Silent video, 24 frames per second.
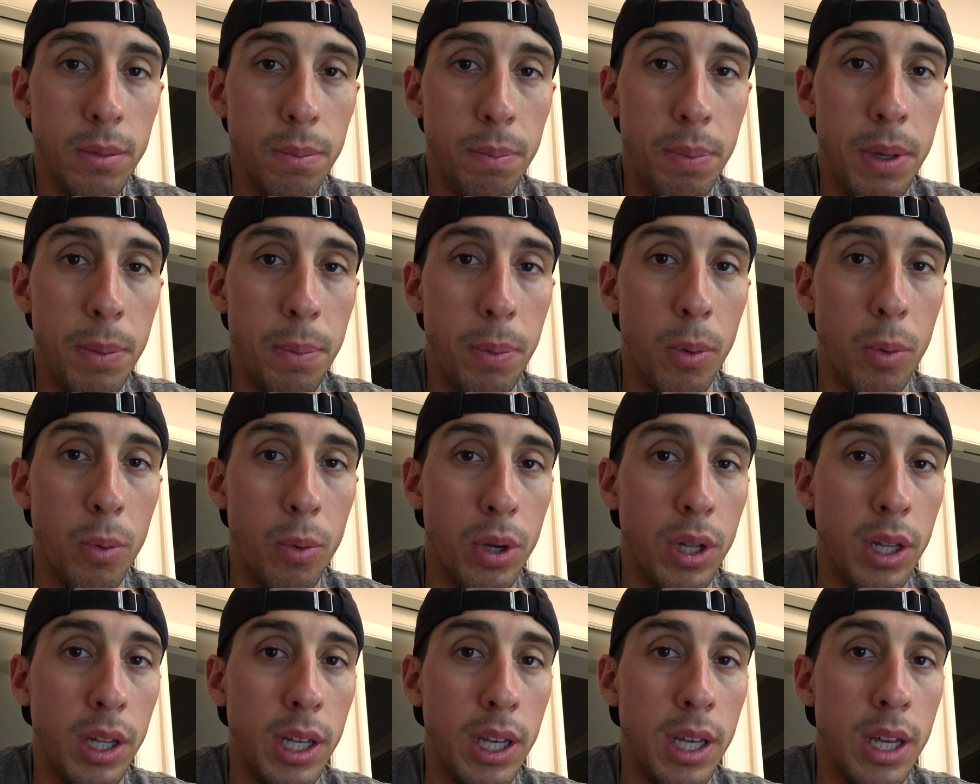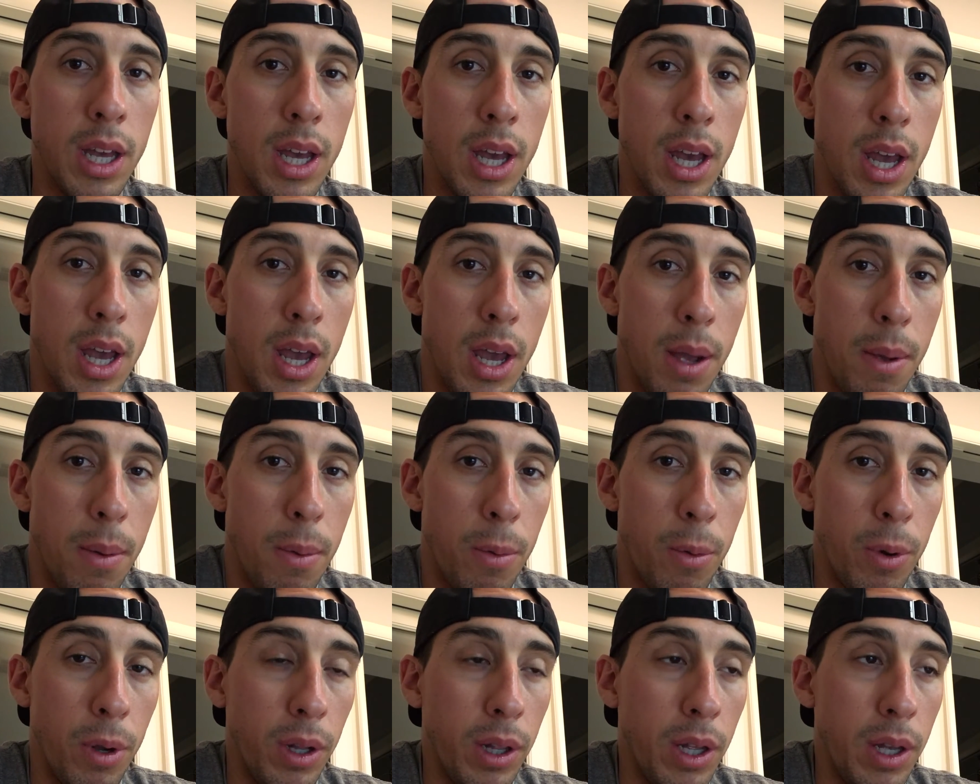People
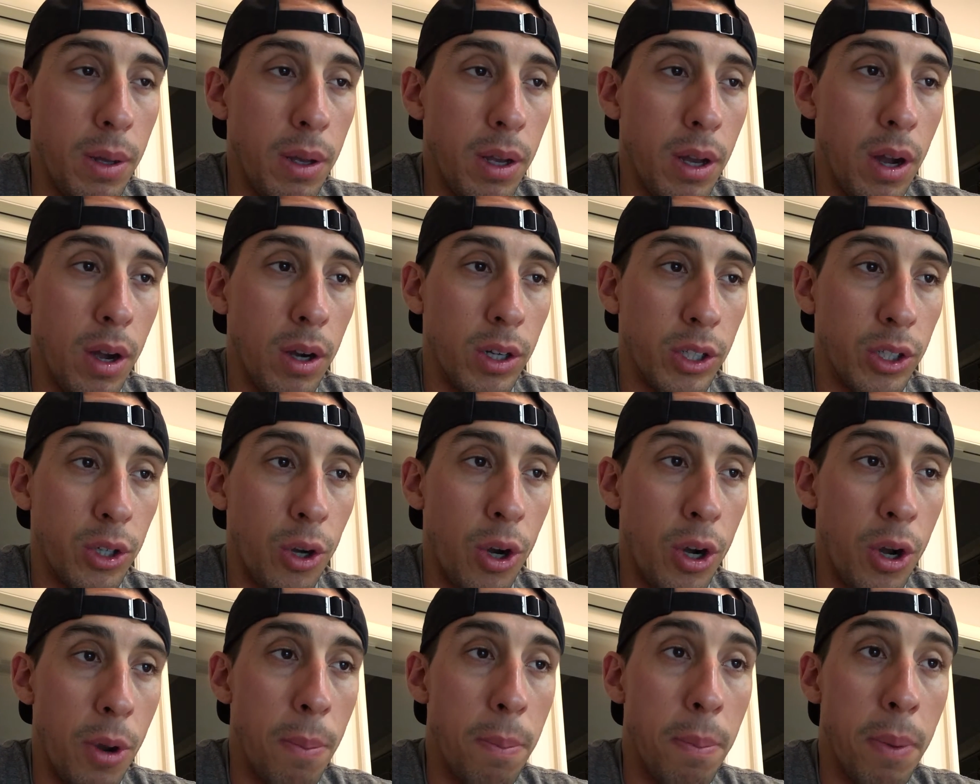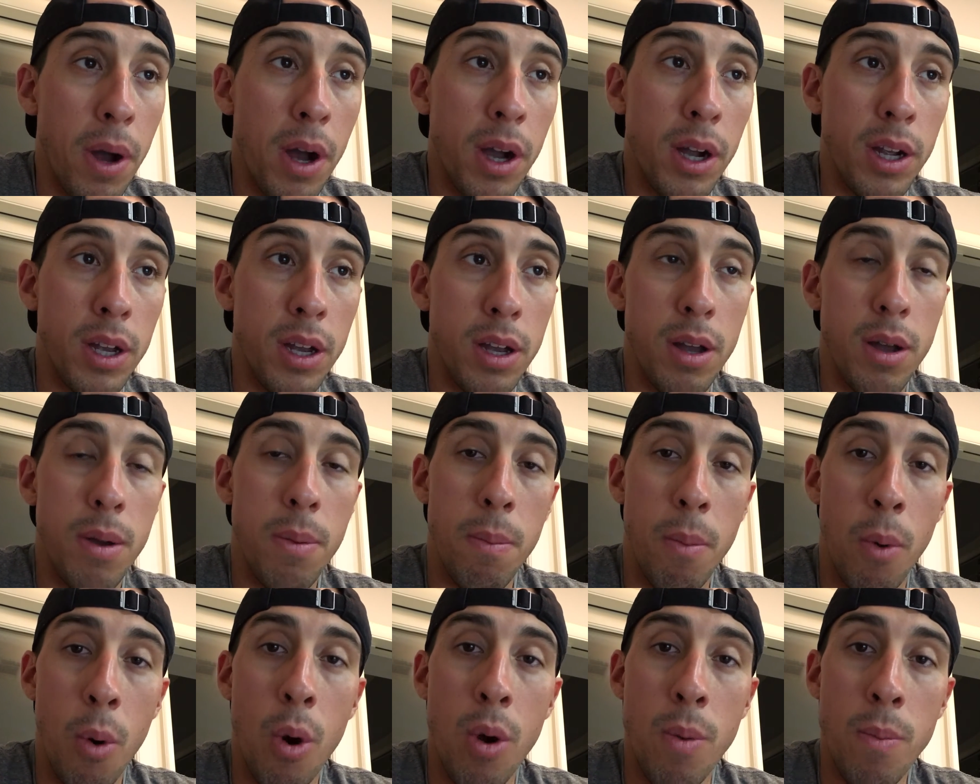really are starting to bug
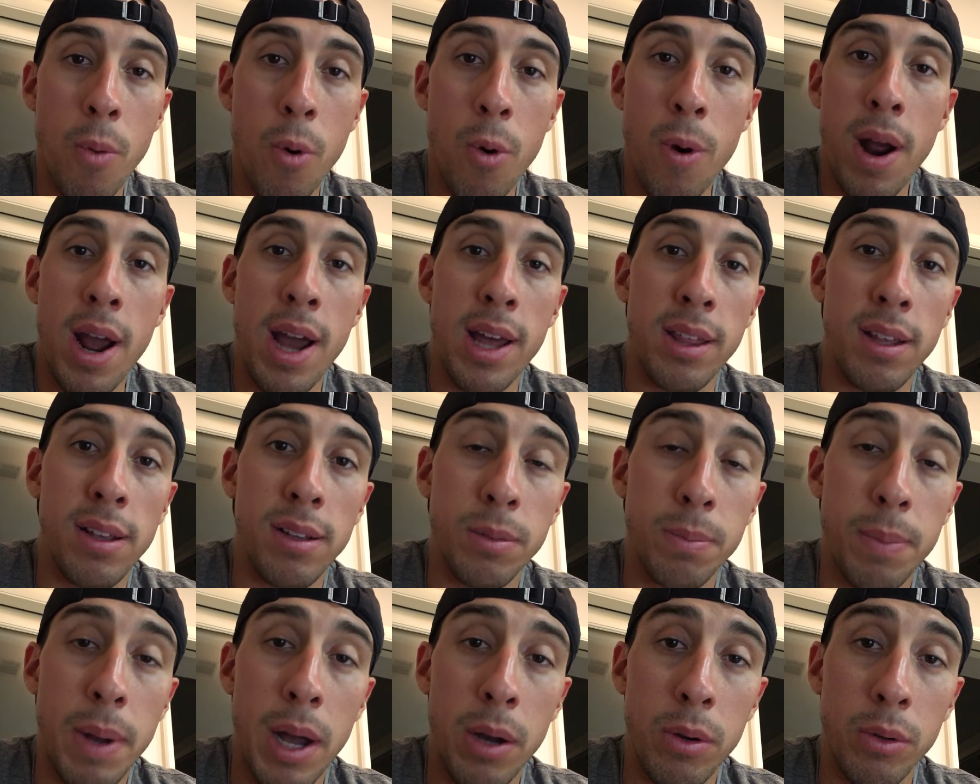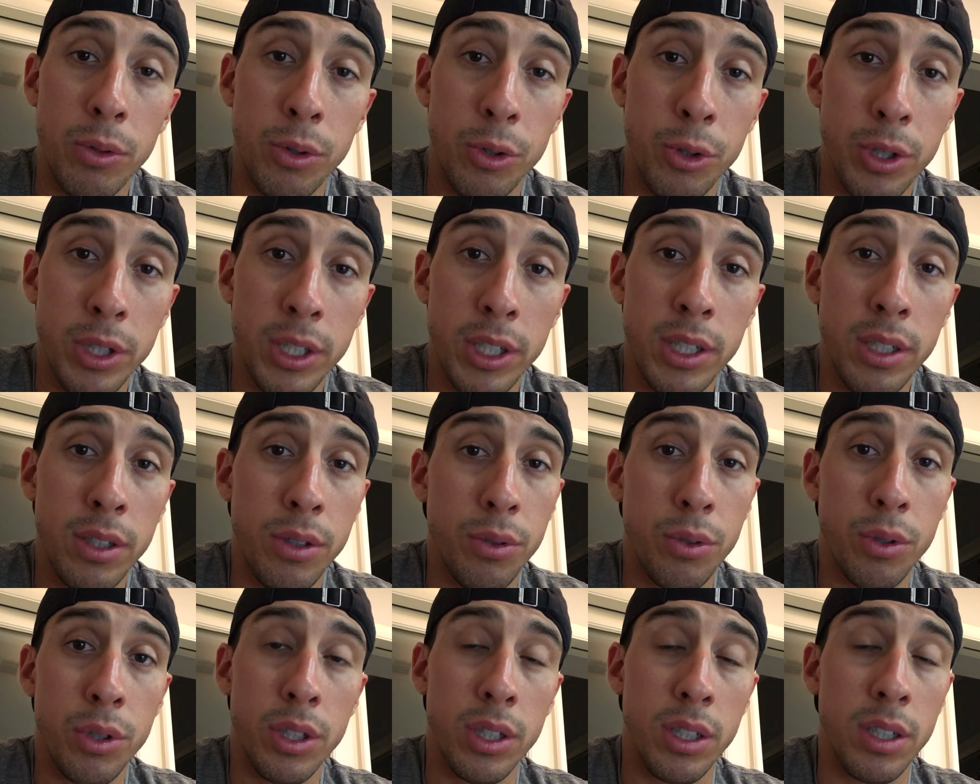more and more athletes about nutrition.
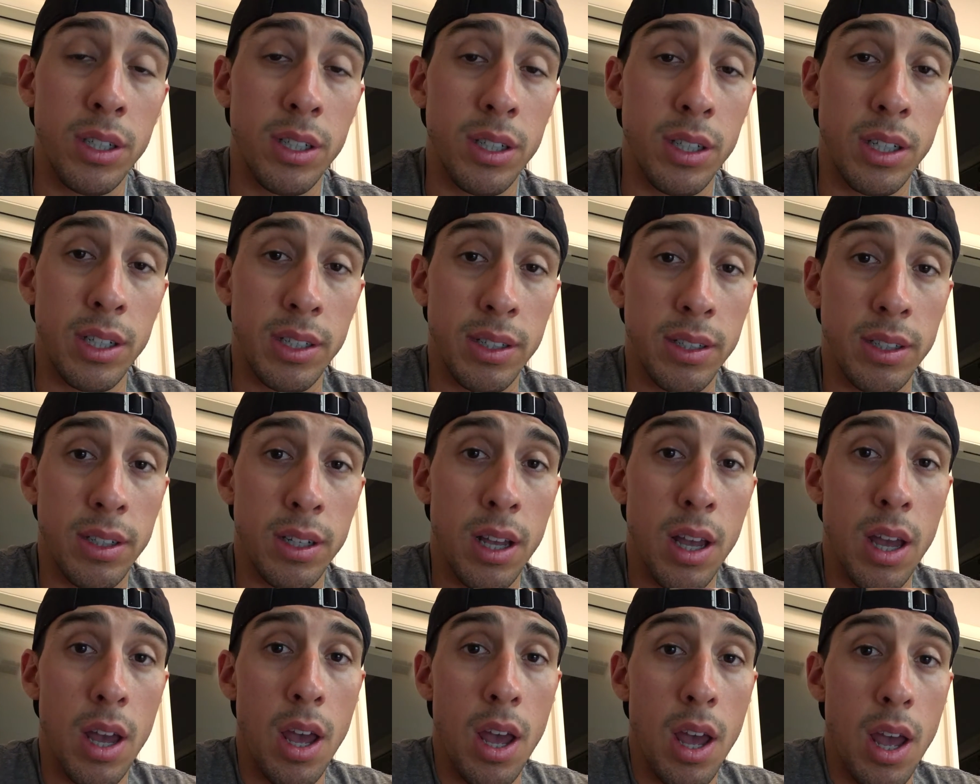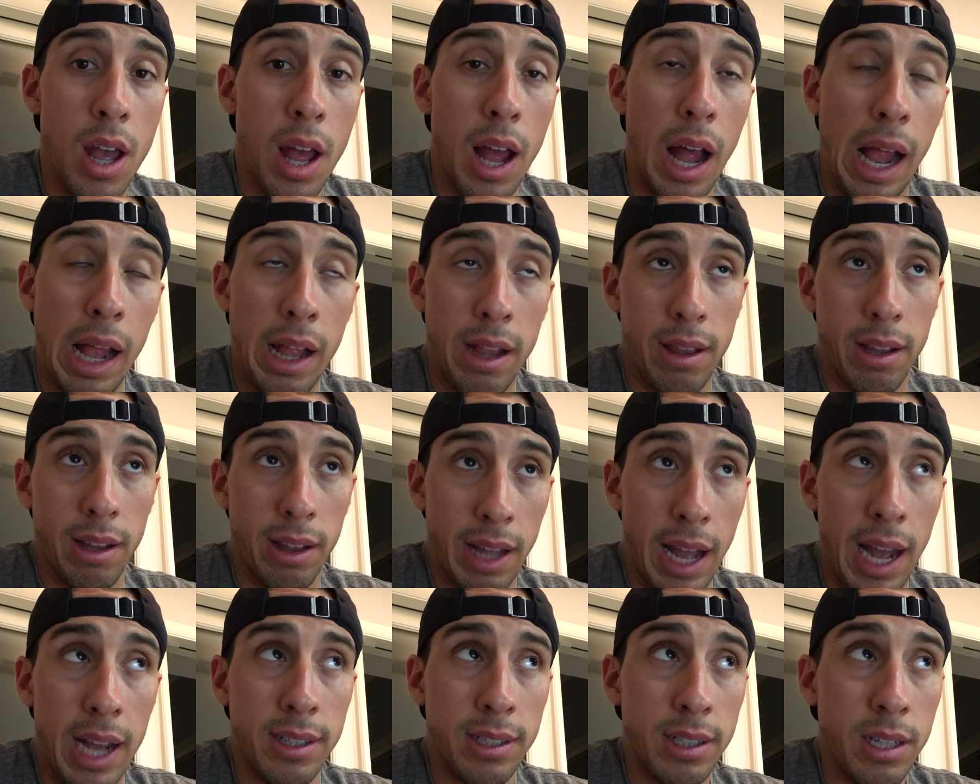Nutrition is, in the
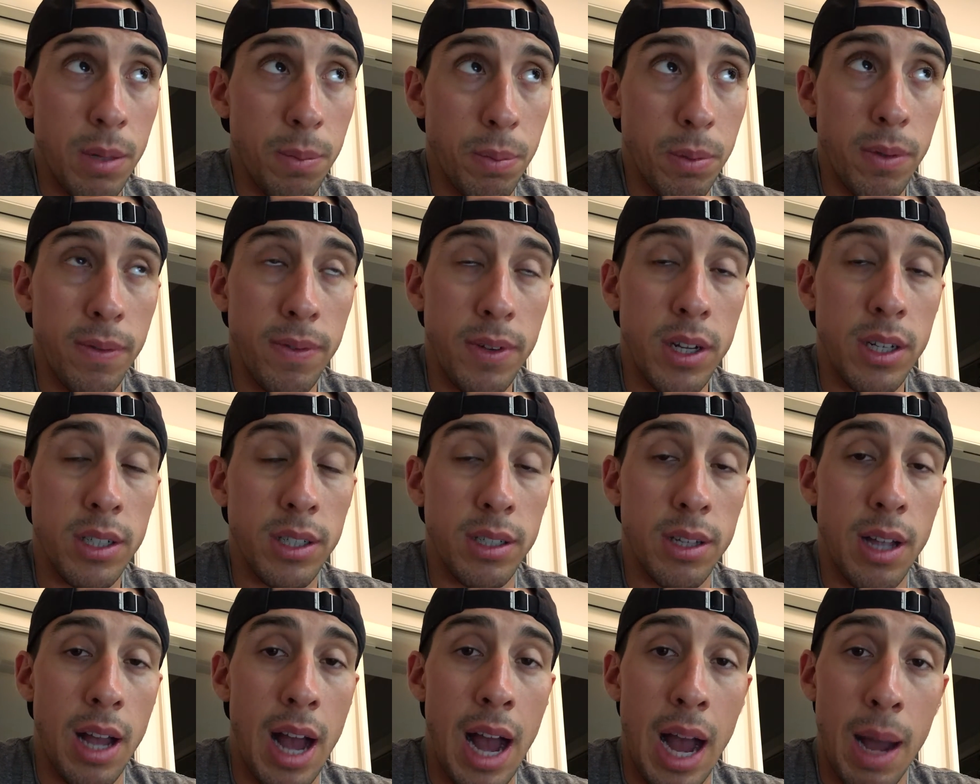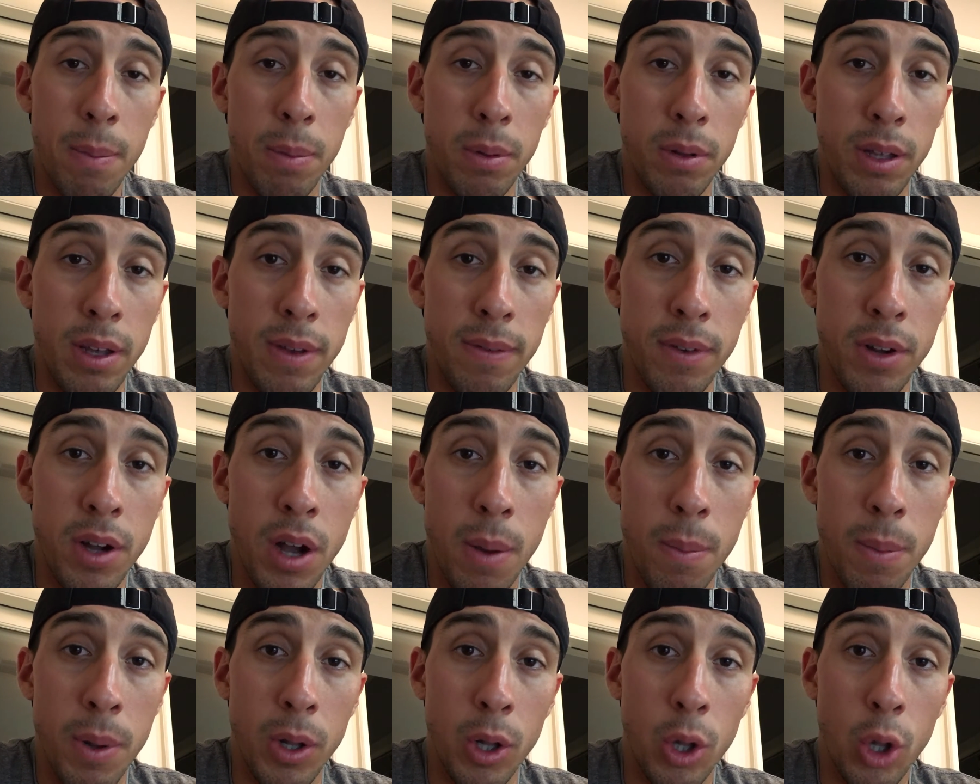last couple of years, I believe,
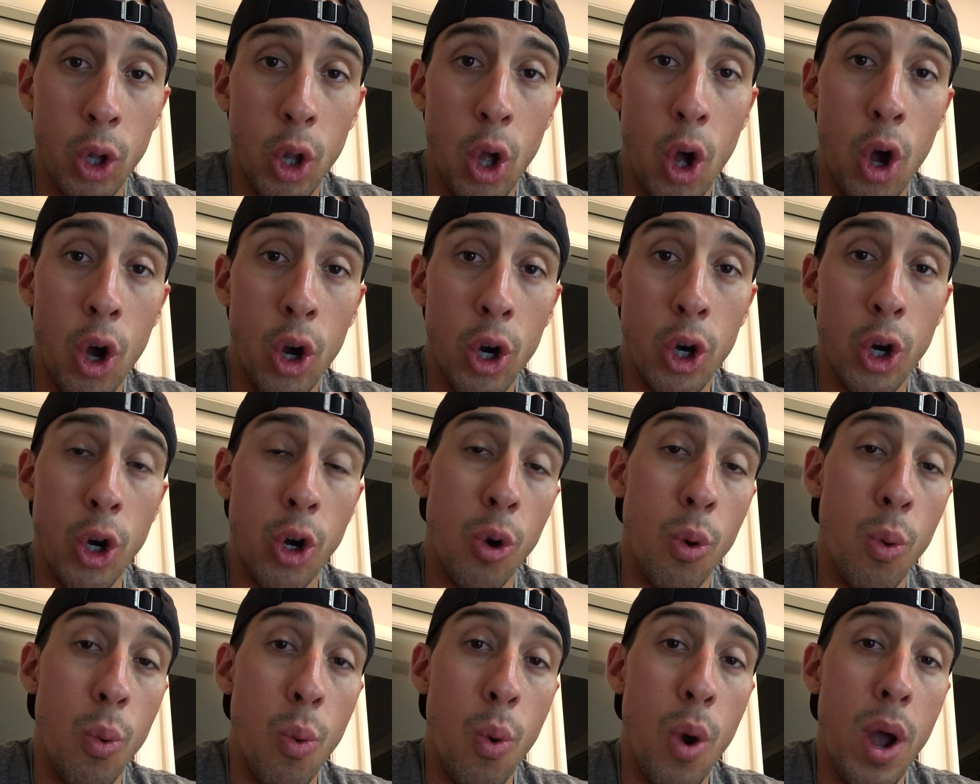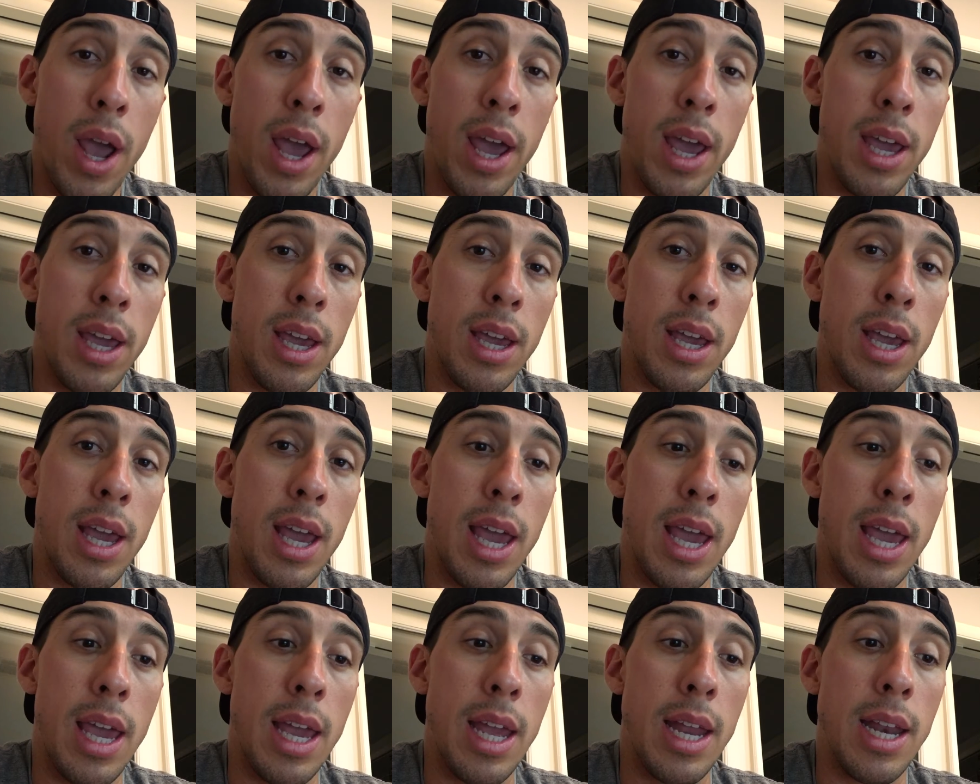come a longer way
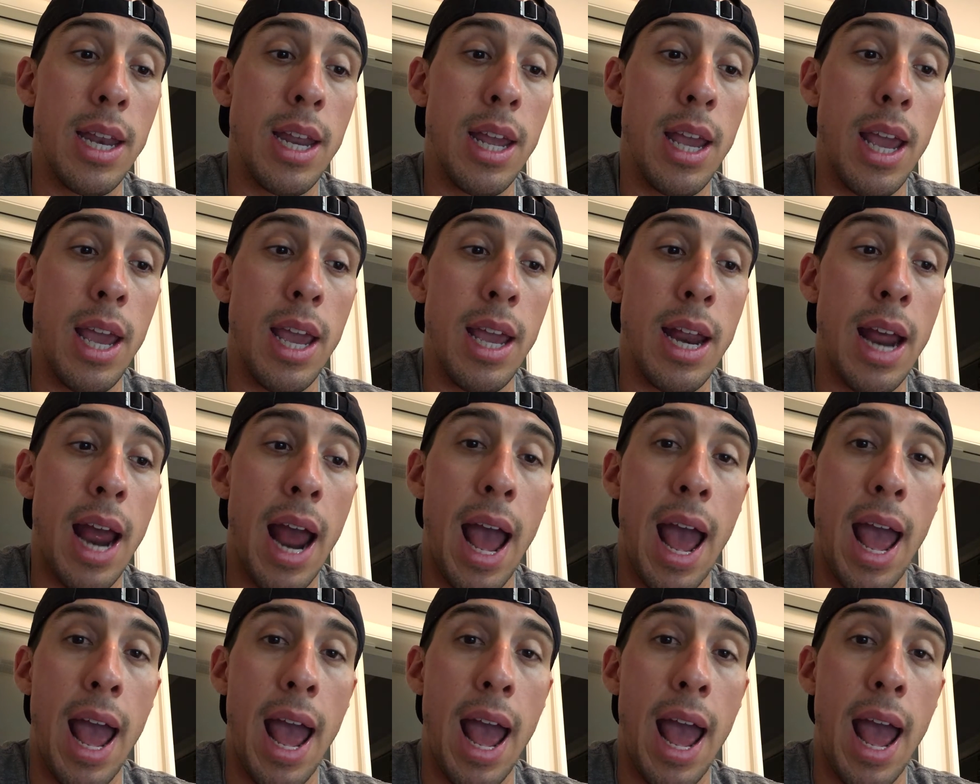in